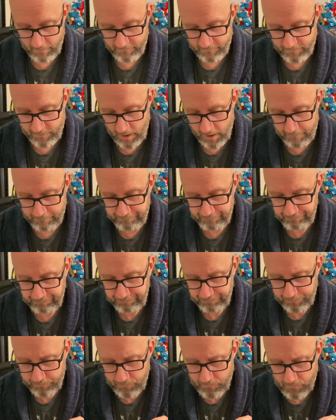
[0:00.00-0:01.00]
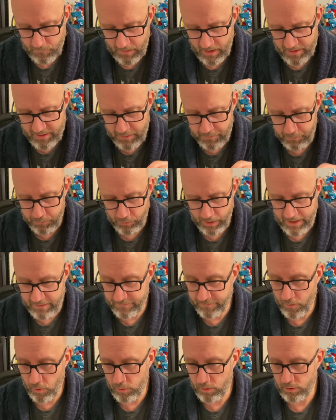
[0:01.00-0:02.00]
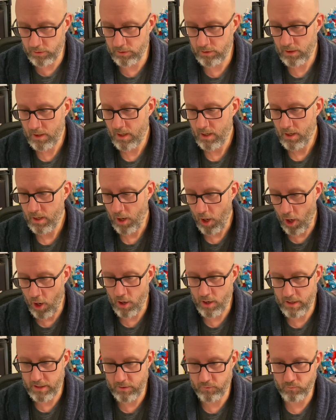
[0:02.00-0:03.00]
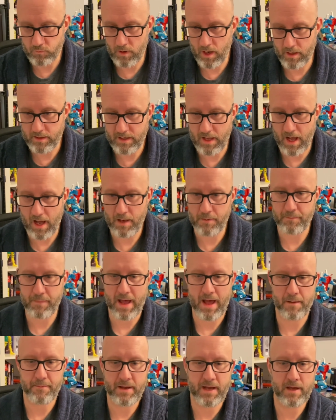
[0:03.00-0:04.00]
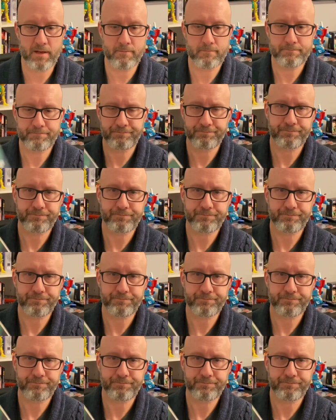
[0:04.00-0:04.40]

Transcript: from the Brayfogle art run on Batman.